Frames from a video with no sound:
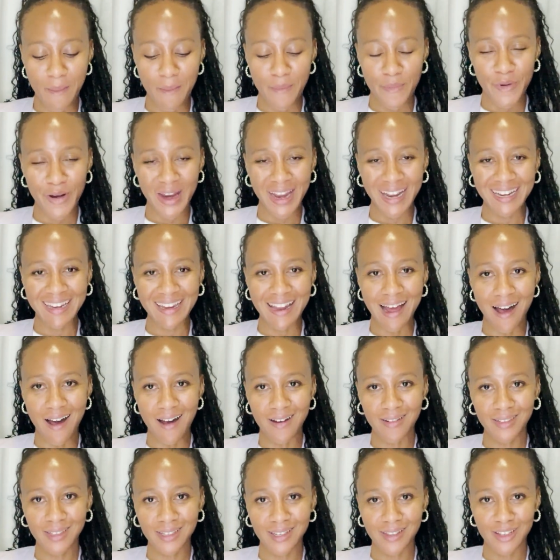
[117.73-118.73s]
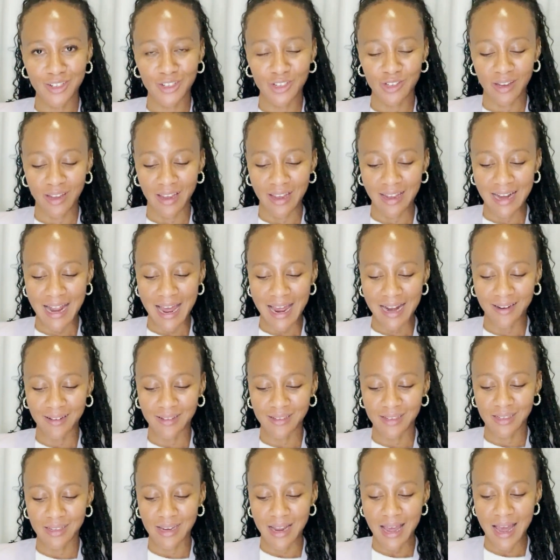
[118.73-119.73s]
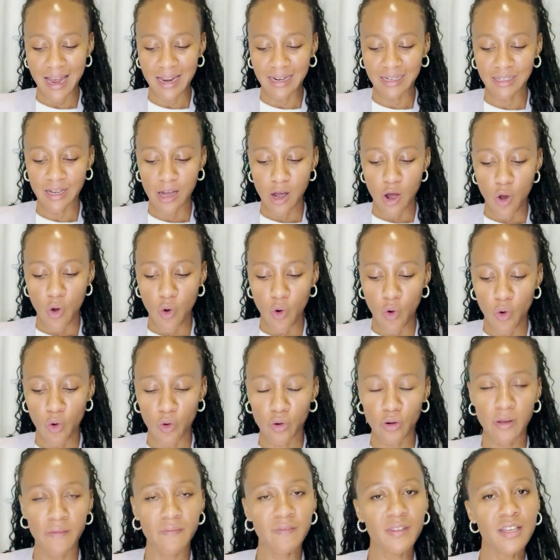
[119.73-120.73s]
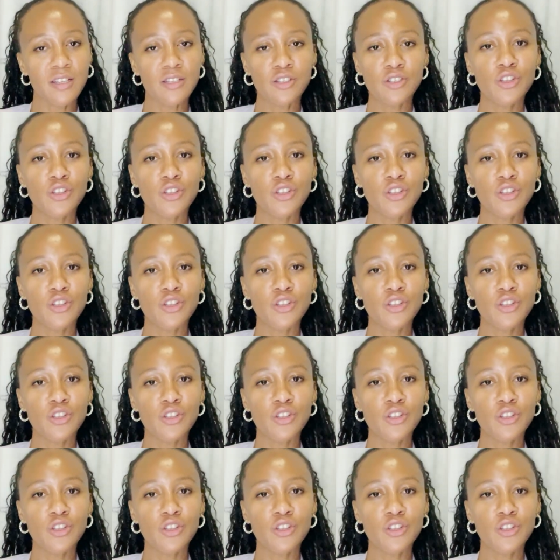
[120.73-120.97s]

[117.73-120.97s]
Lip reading: breakdown so that you can understand all of these